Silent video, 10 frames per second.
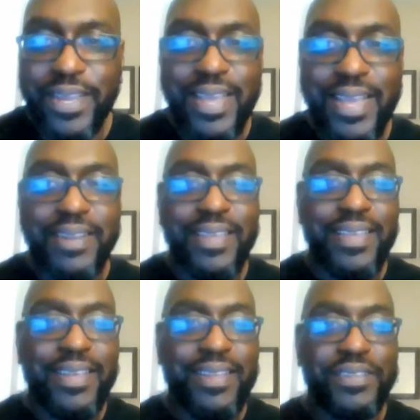not
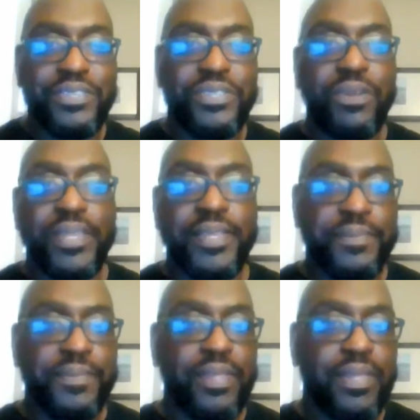necessarily
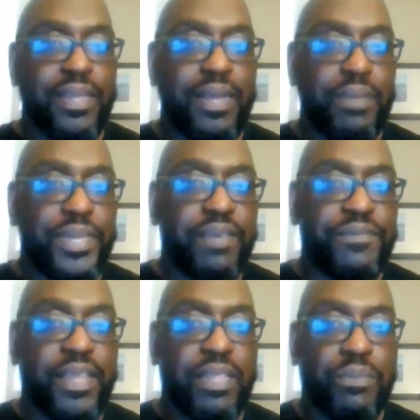being
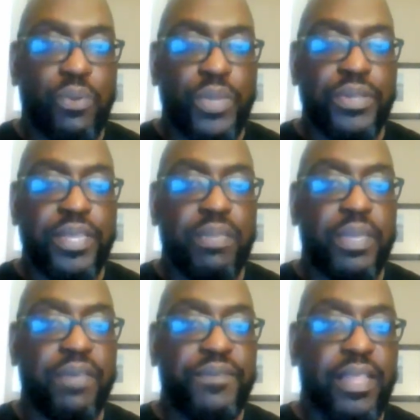available when you need to
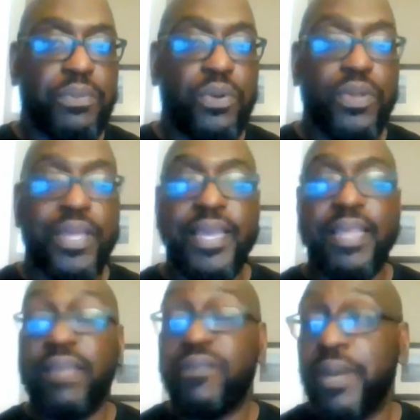be available,
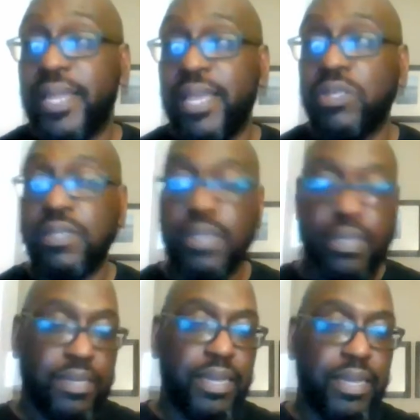and everybody else
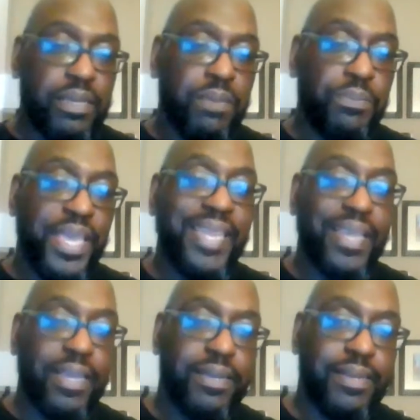competing
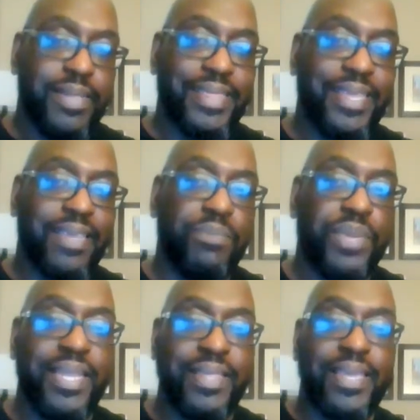like they
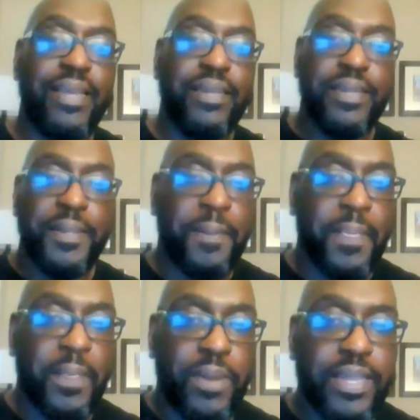compete at the end,
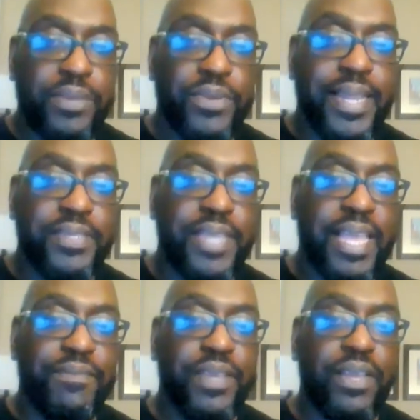right? You can actually
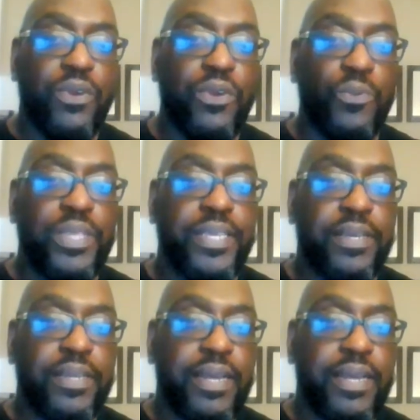have really good